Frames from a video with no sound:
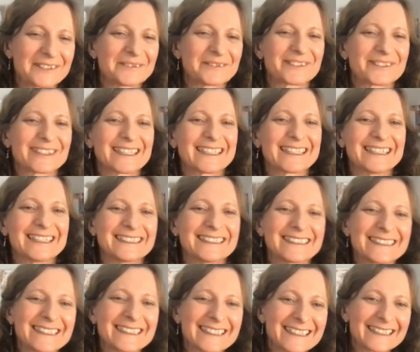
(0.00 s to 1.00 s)
Brilliant.
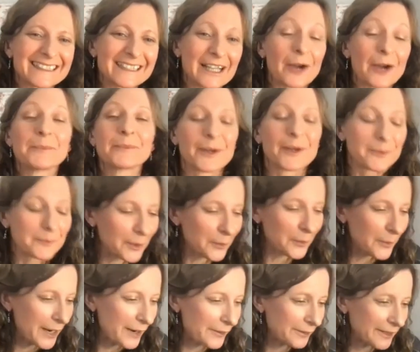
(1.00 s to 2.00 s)
Yeah, I'm
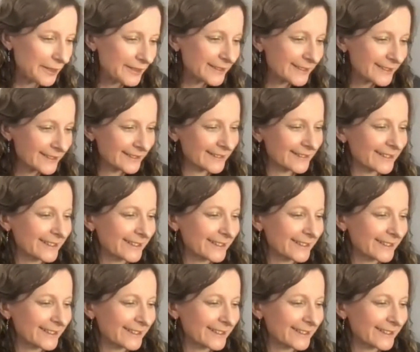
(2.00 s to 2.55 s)
Aquarius.